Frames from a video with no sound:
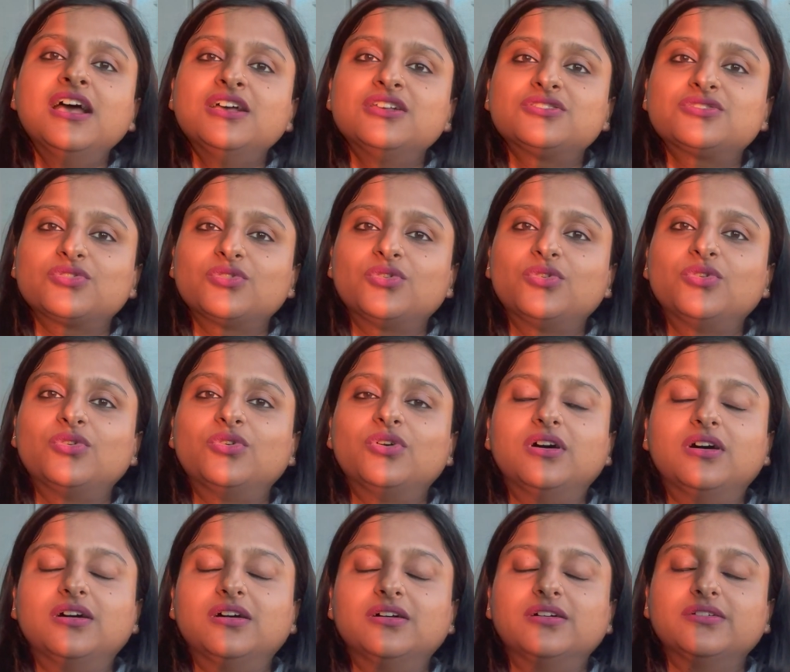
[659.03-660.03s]

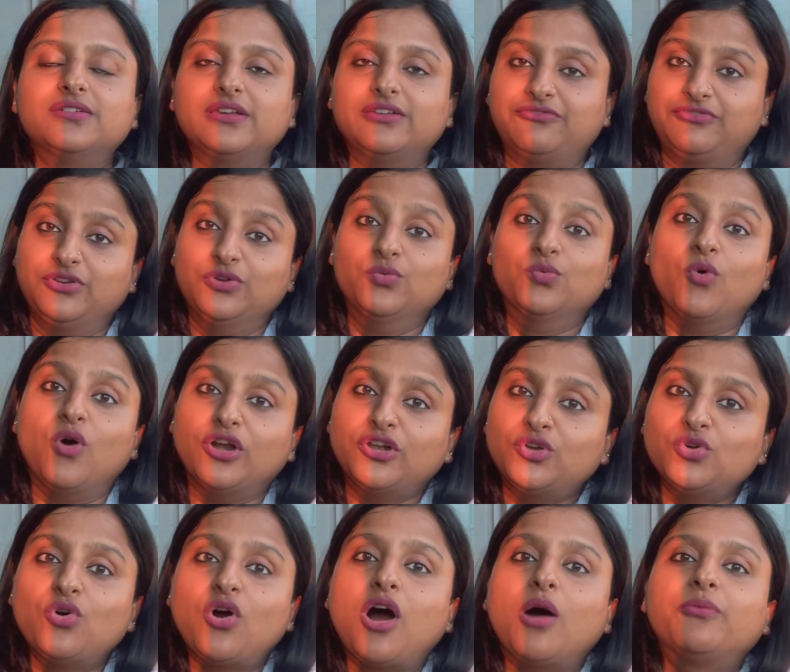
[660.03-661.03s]
So if you want
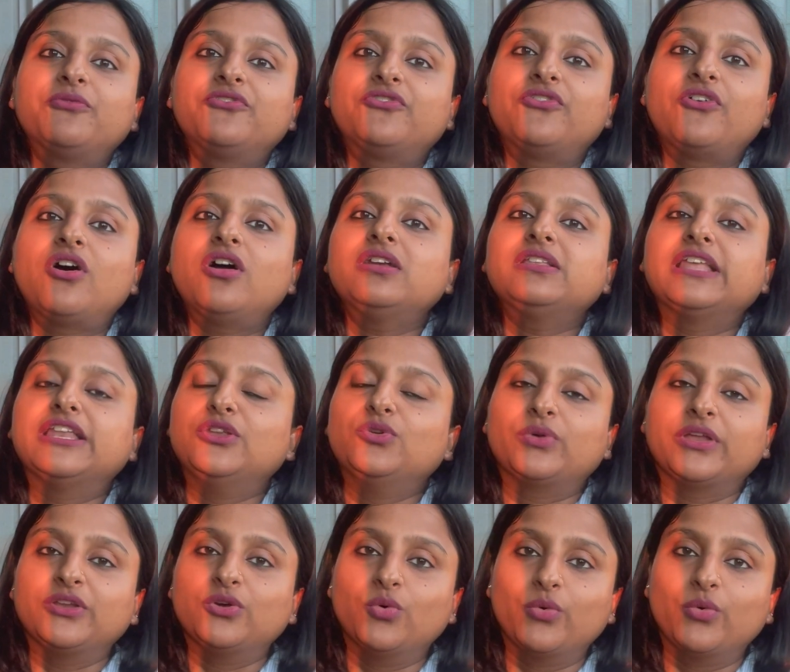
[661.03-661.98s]
to opt for, then you can go